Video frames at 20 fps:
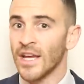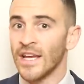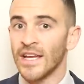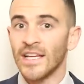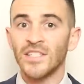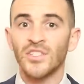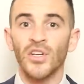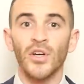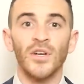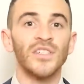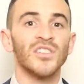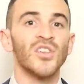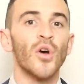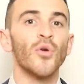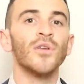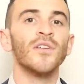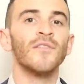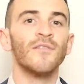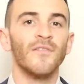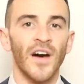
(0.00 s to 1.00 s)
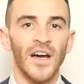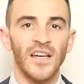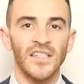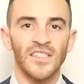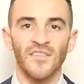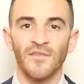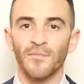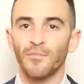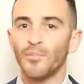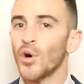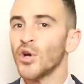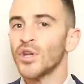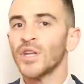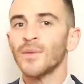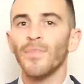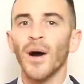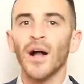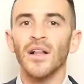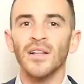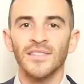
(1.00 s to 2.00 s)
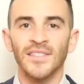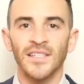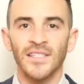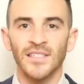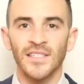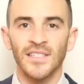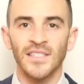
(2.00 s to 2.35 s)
he took his own advice of putting politics